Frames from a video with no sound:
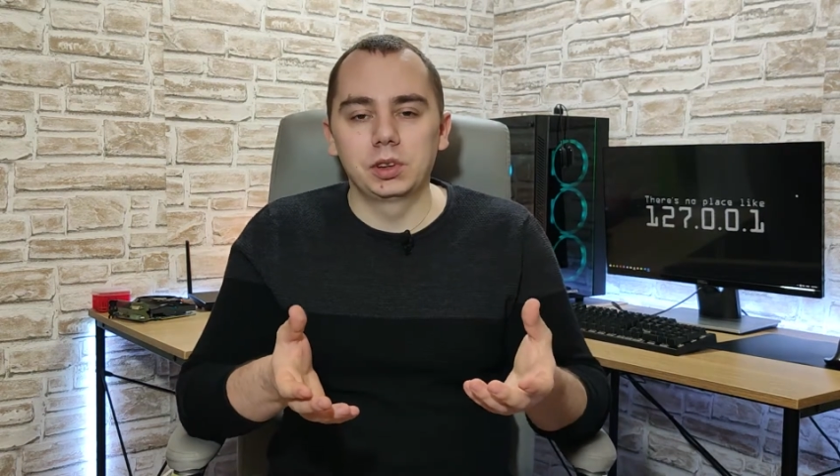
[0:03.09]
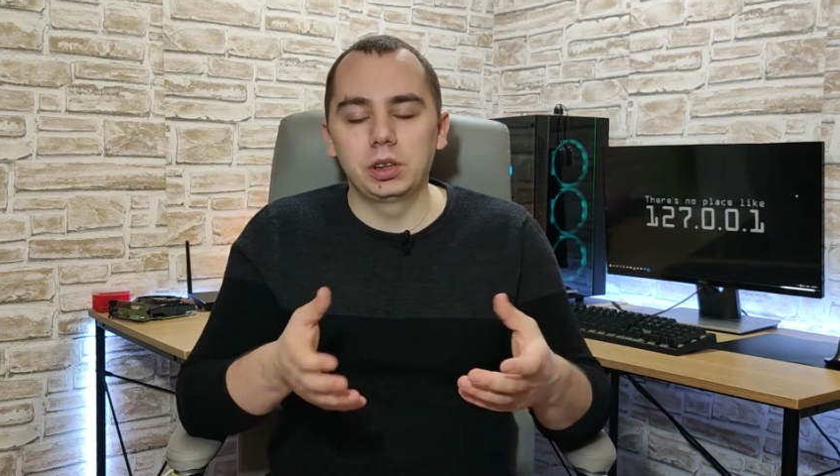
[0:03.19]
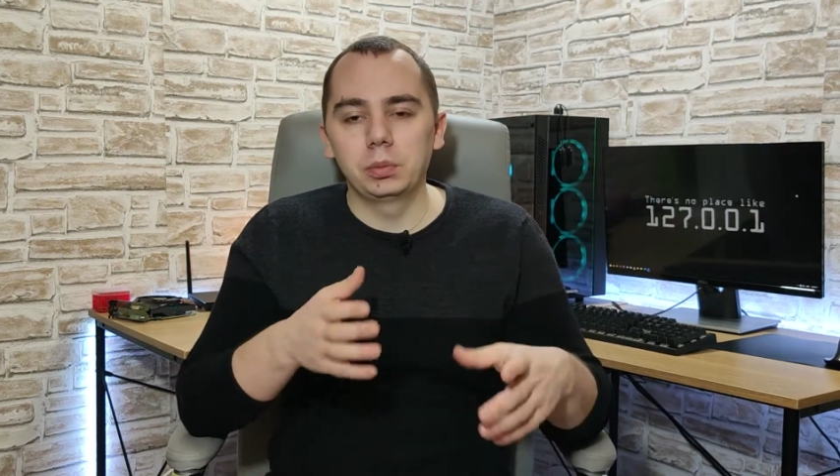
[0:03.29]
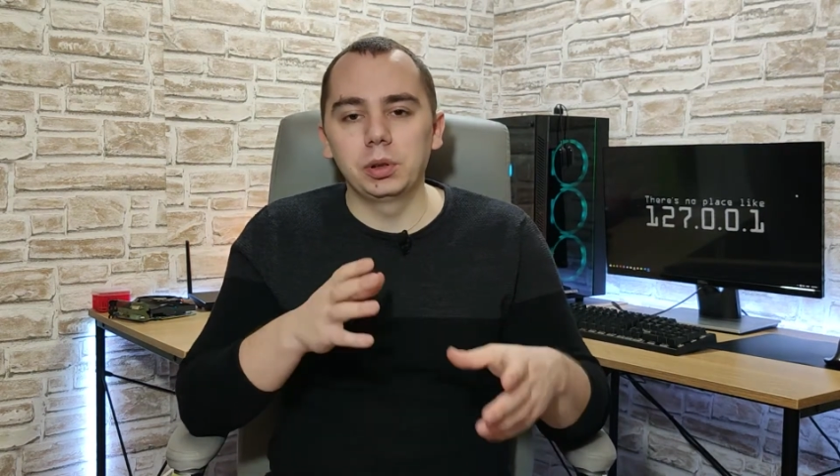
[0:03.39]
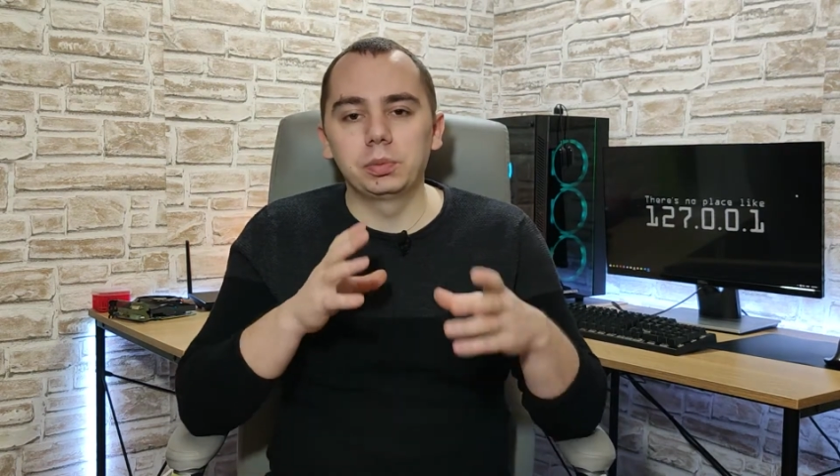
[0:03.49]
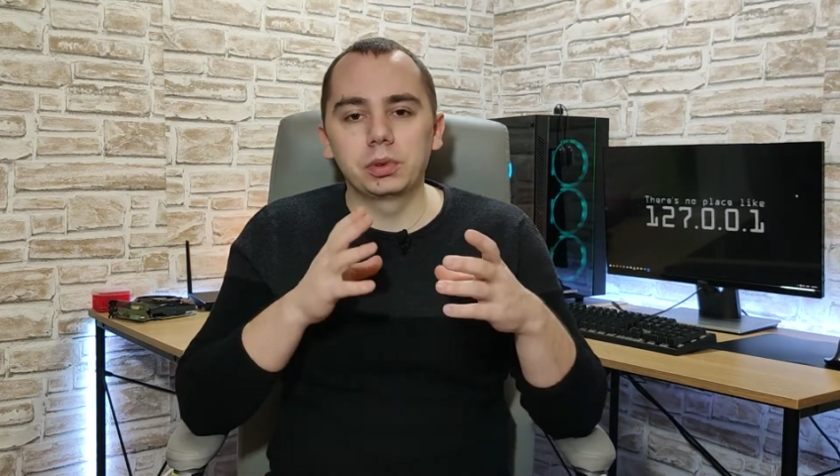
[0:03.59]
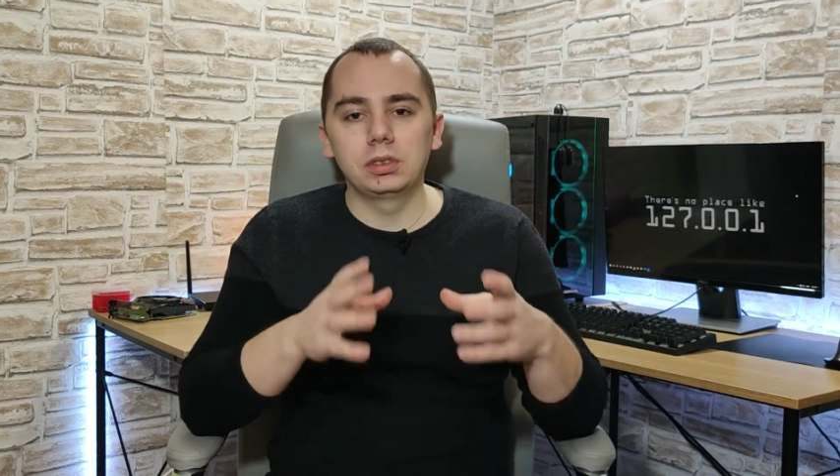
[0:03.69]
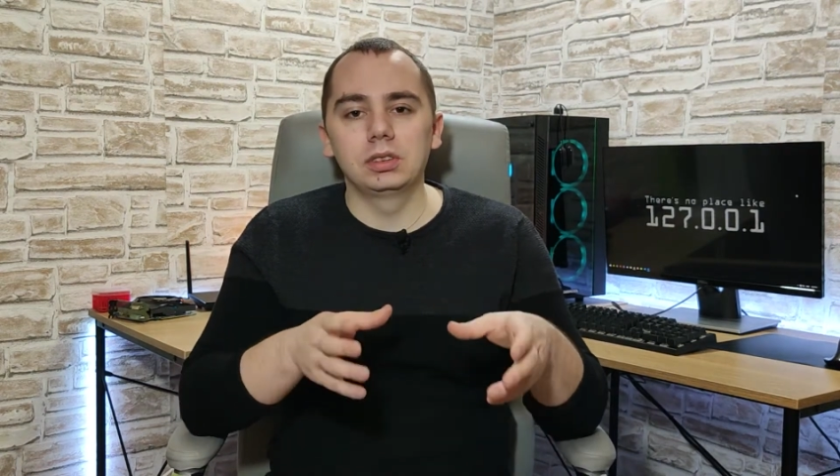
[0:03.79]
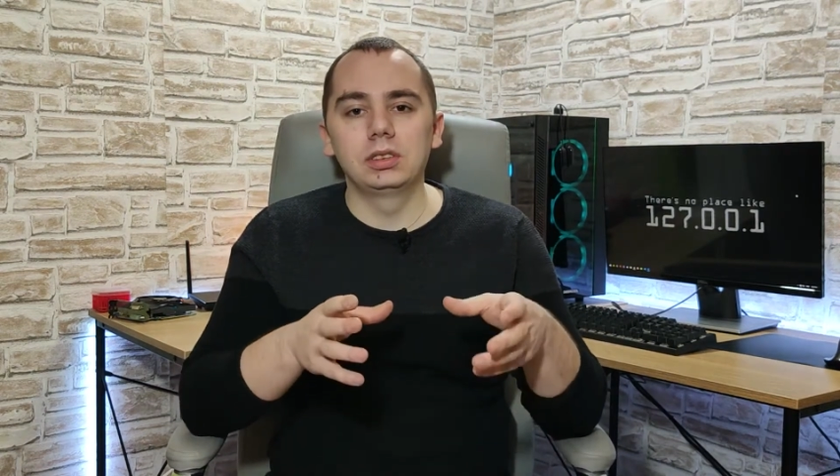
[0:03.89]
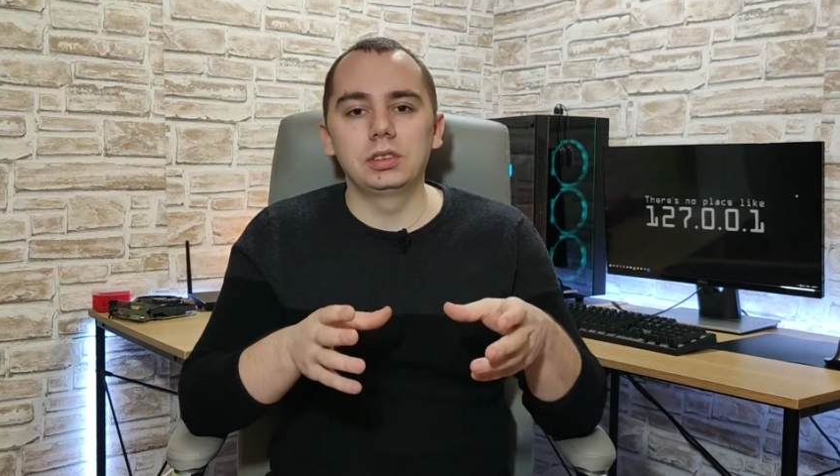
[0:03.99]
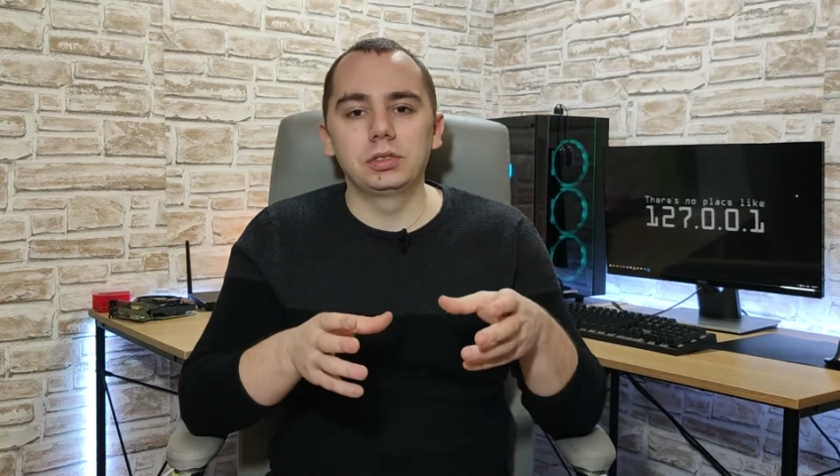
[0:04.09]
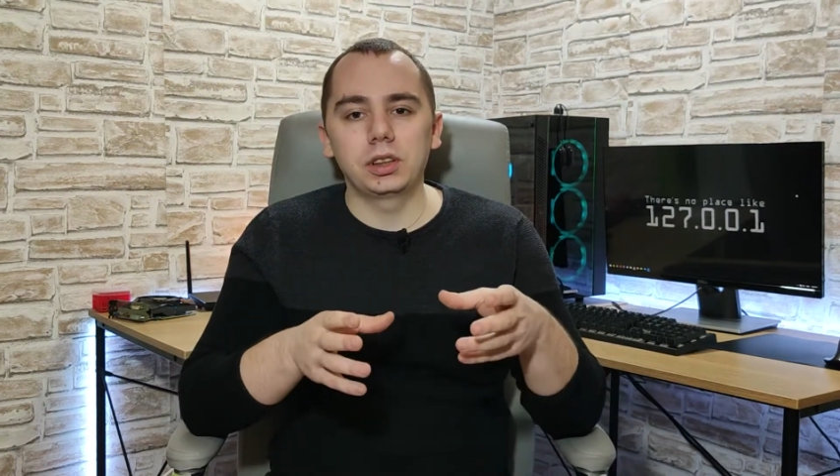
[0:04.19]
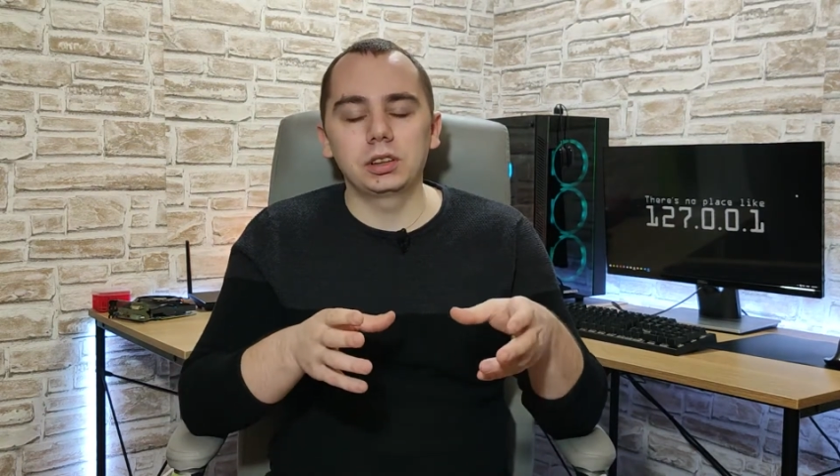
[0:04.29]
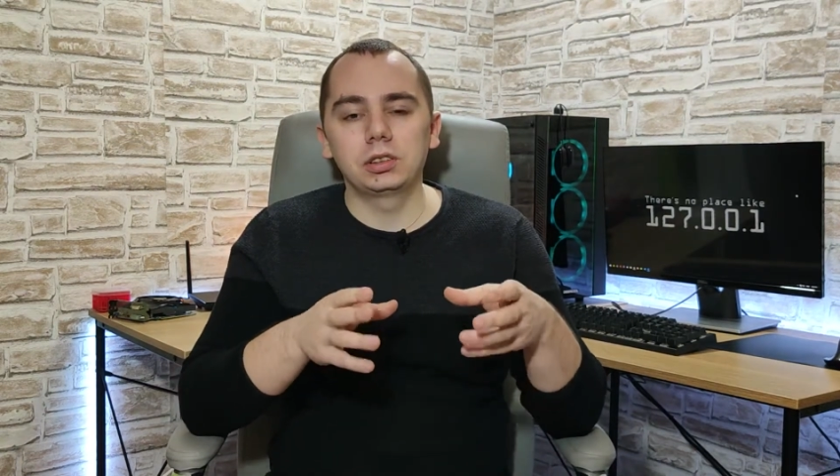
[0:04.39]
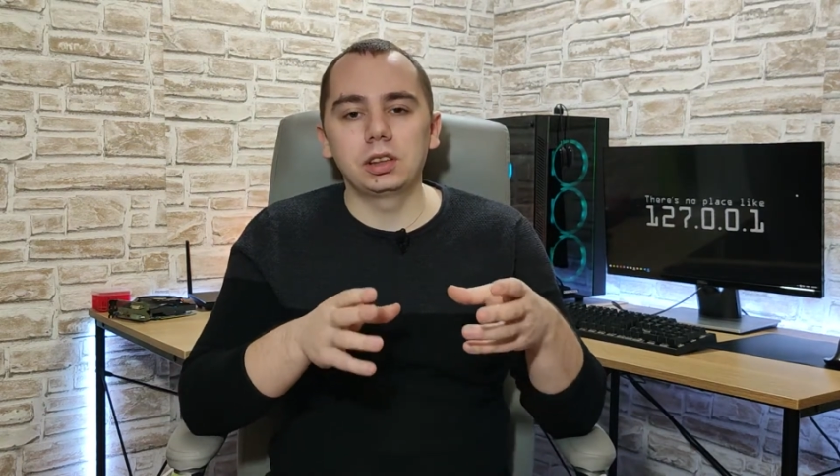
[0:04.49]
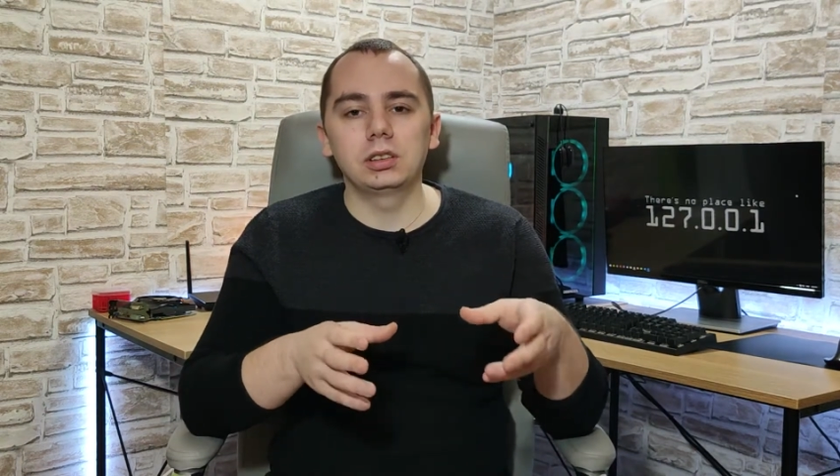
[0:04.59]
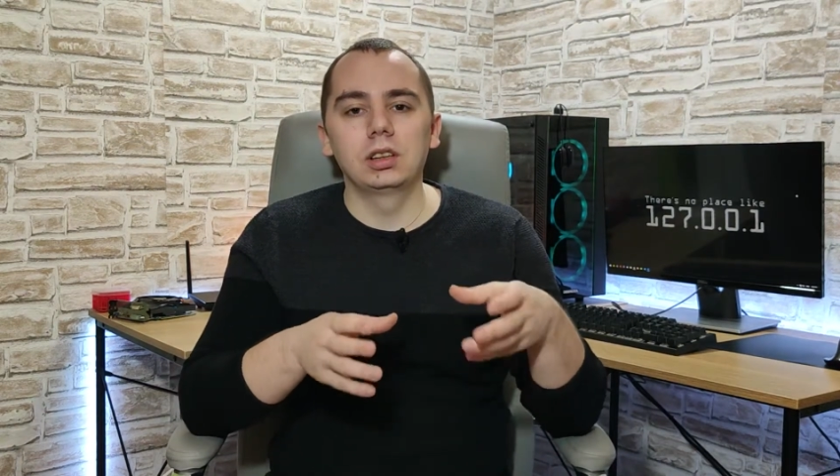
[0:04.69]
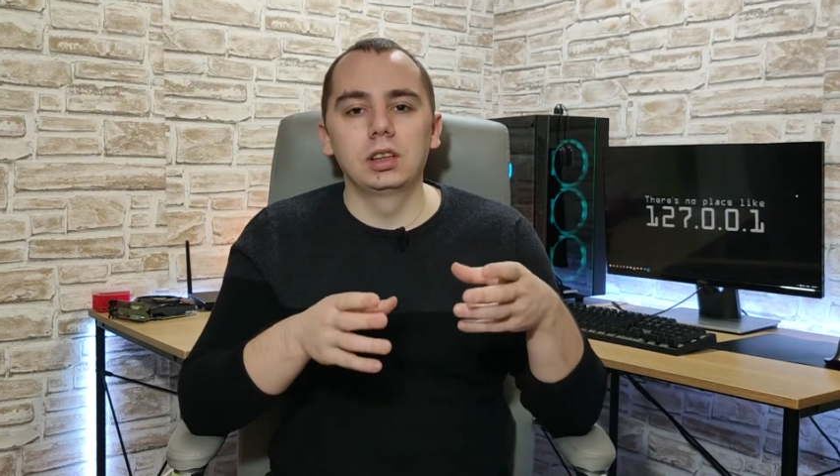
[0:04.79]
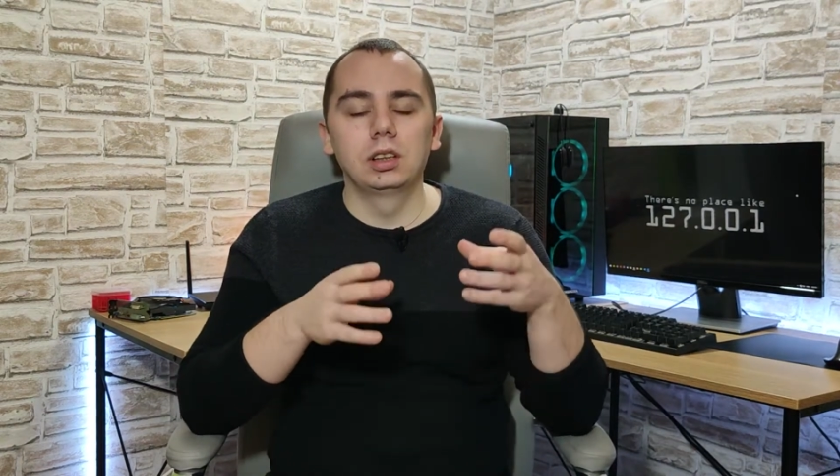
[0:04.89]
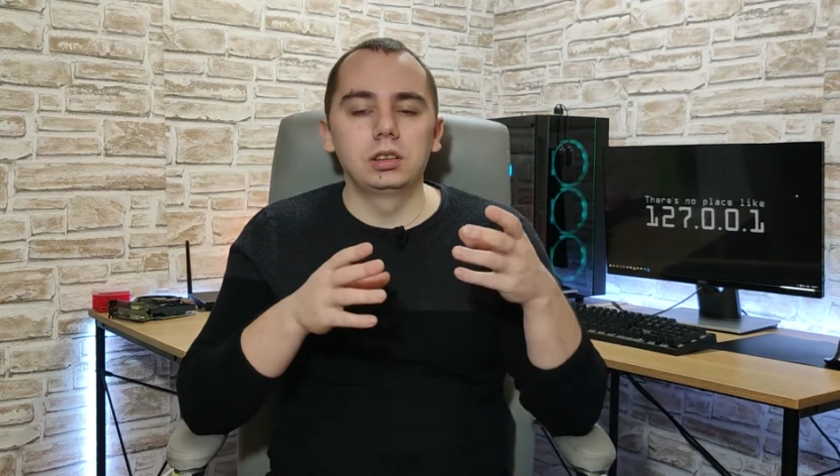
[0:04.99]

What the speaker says: Simply put, refresh rate